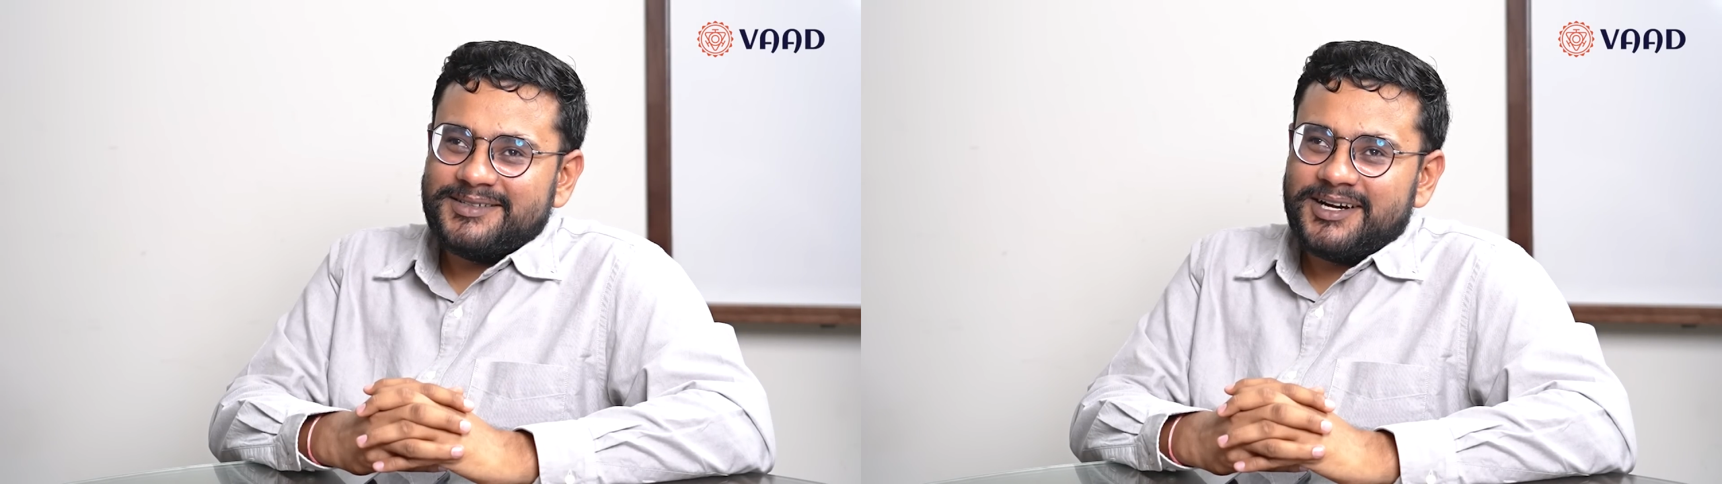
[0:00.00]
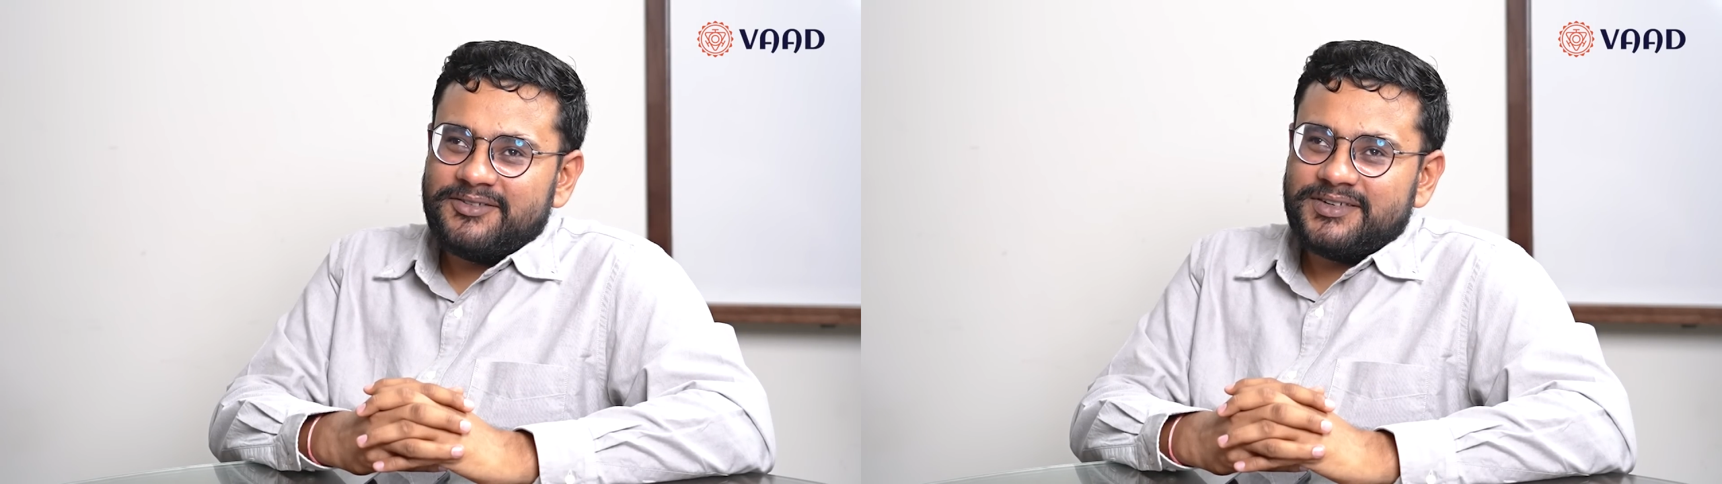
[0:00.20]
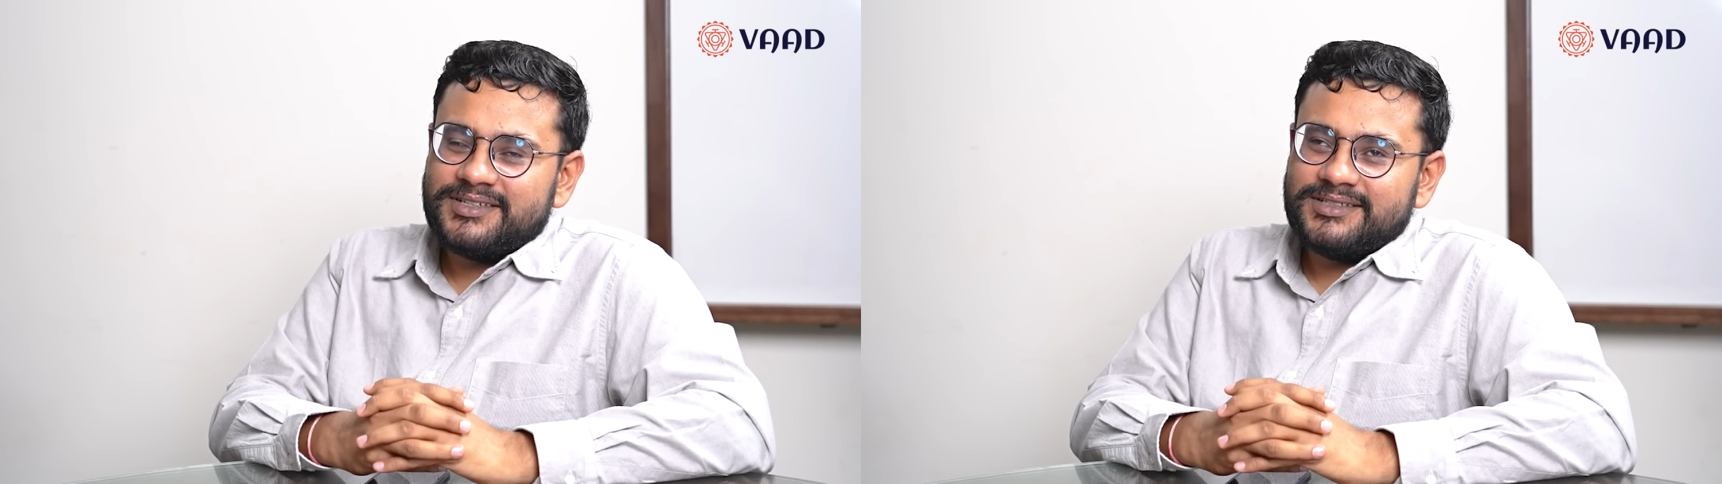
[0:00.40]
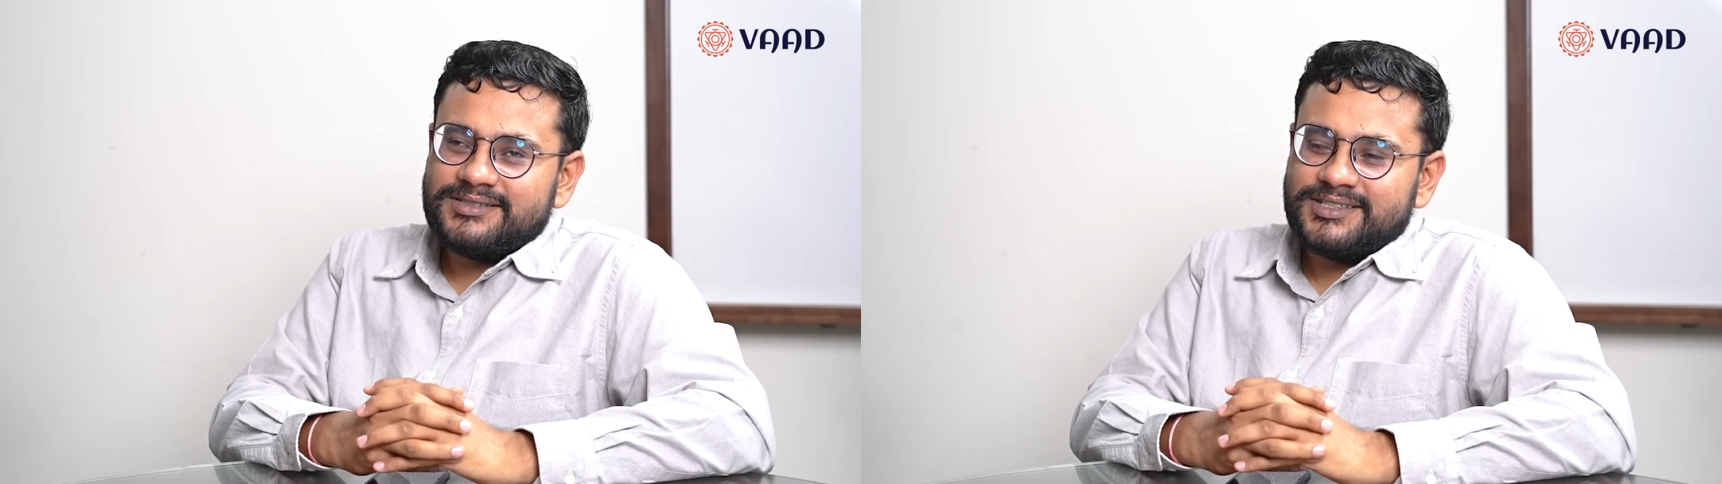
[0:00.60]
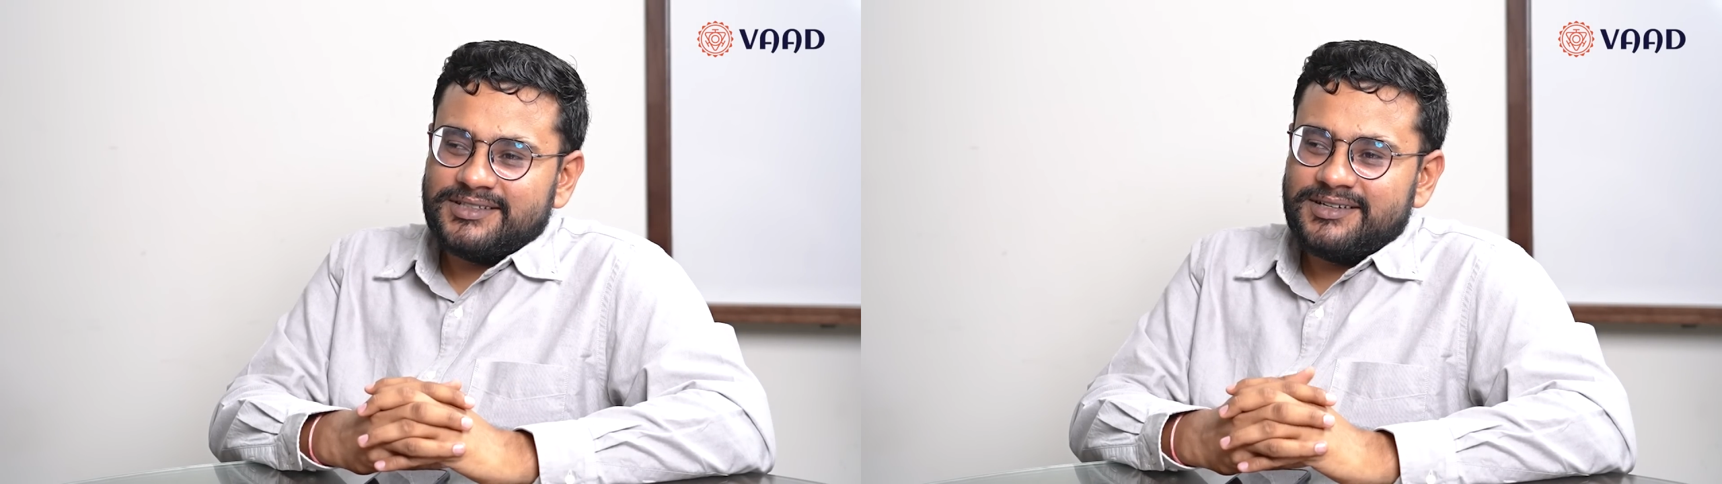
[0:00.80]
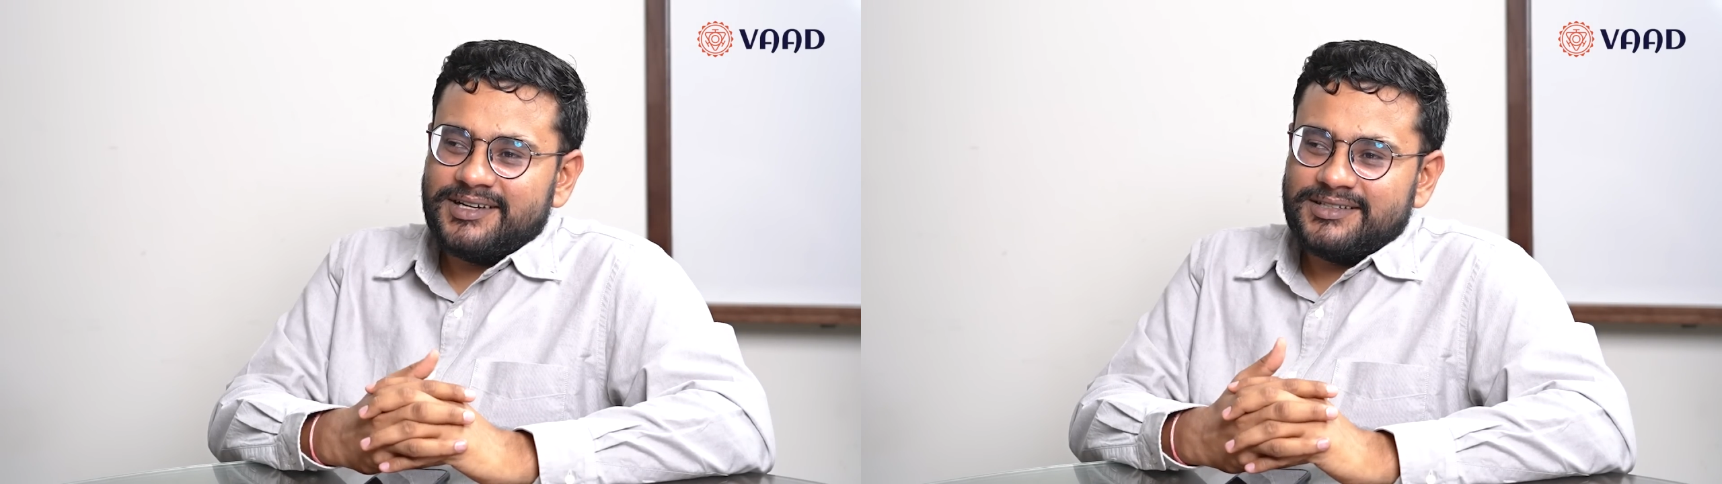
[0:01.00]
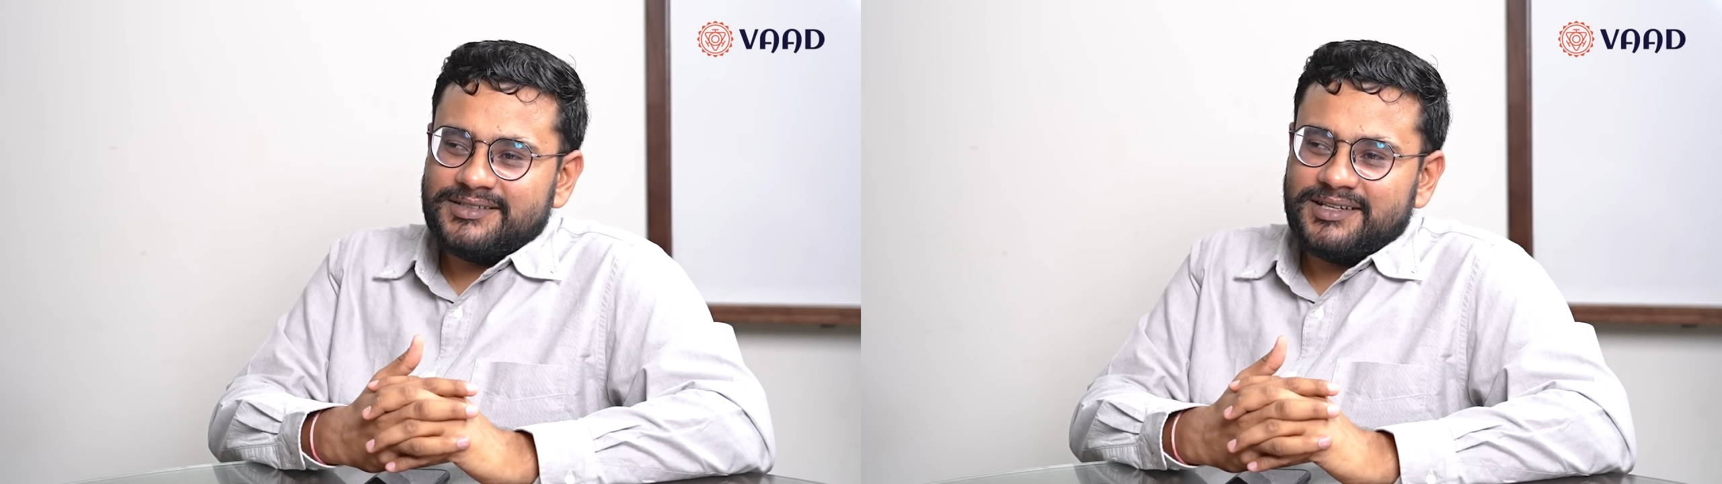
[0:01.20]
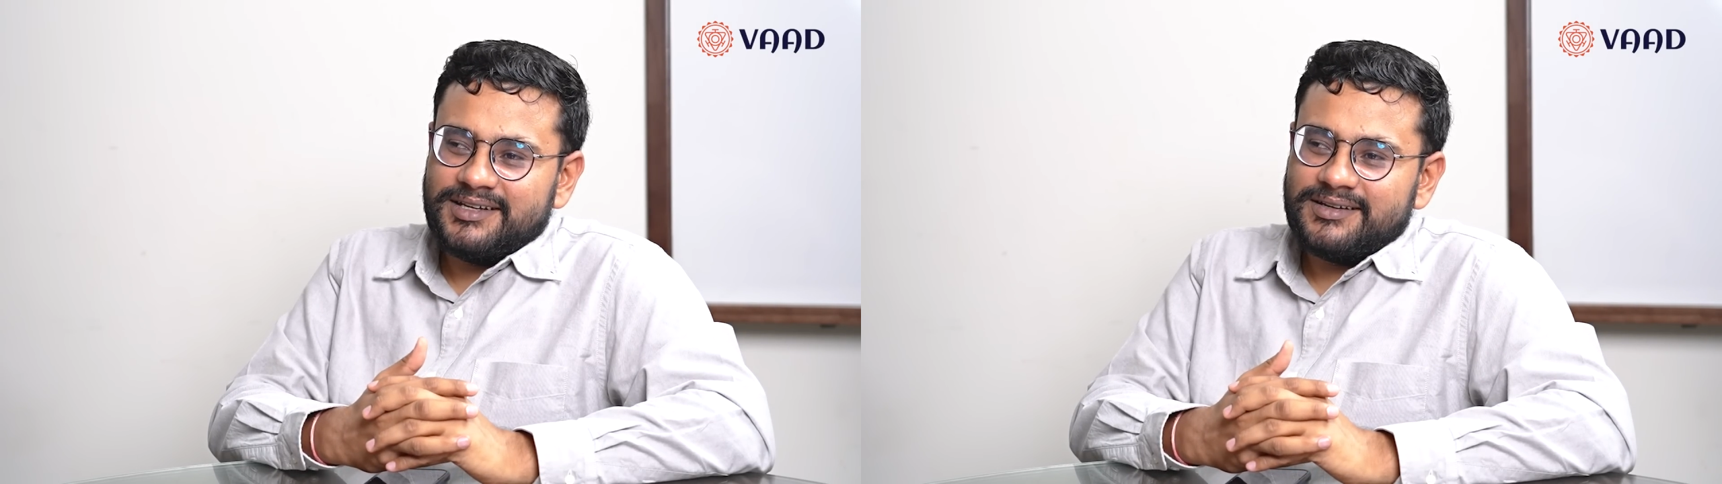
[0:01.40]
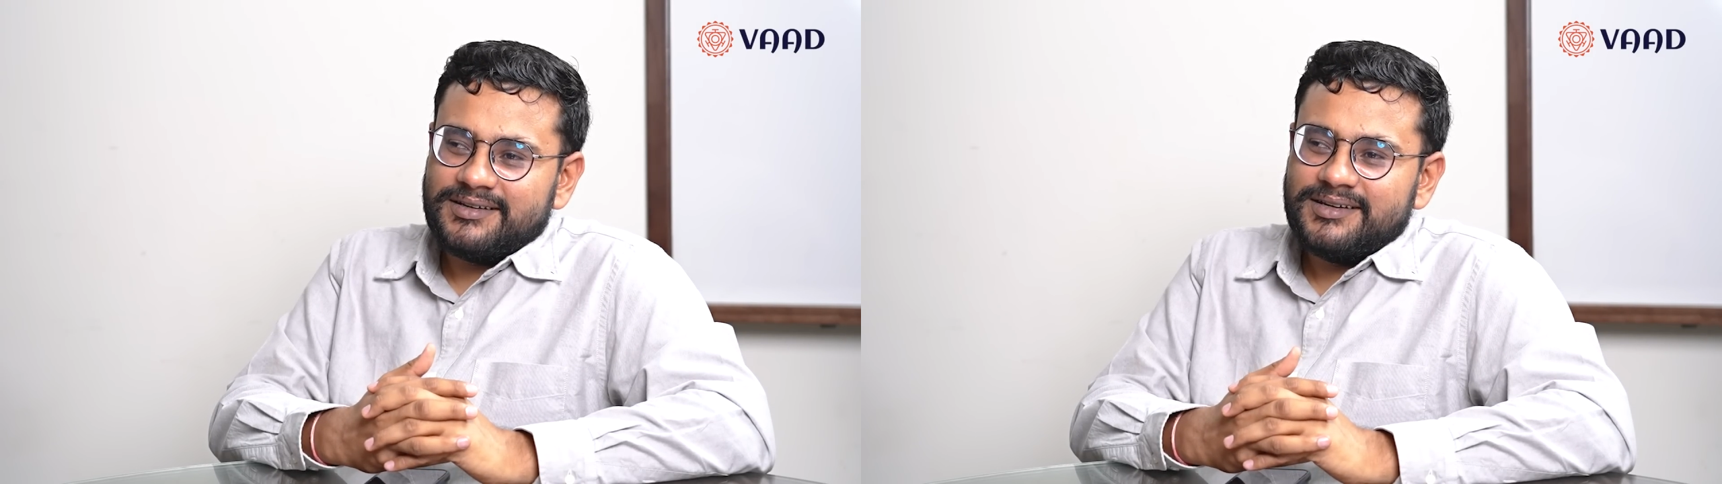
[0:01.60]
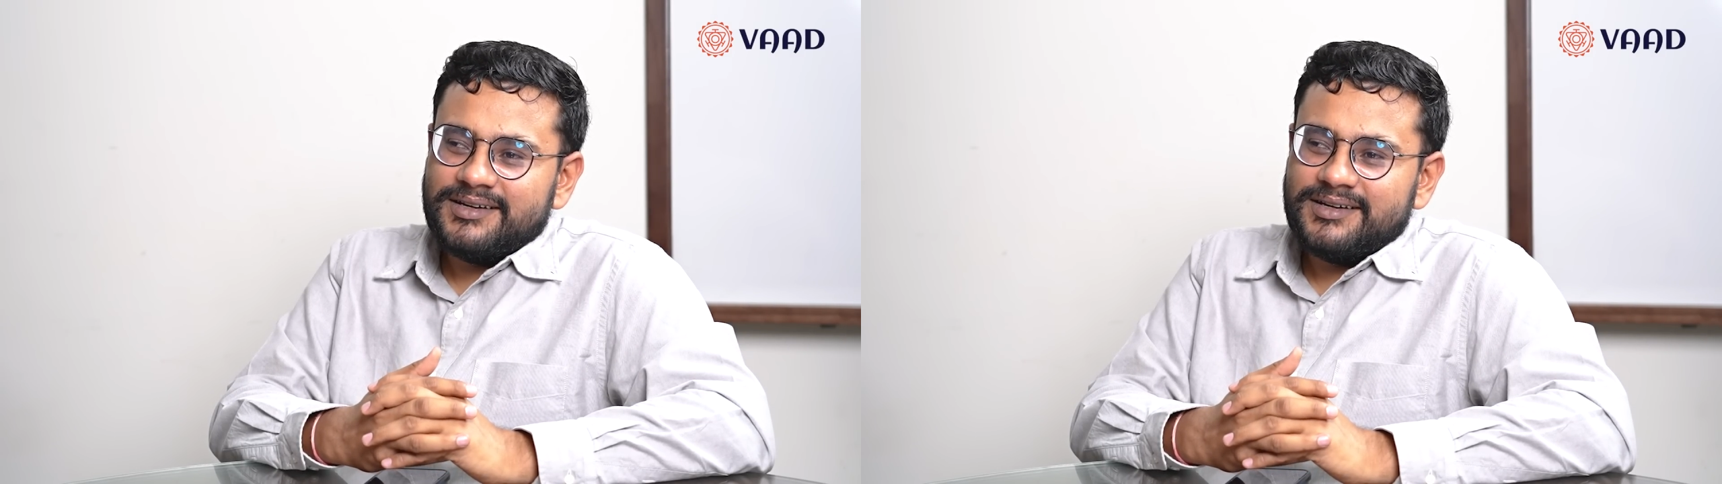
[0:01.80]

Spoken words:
after this Chandrayaan thing,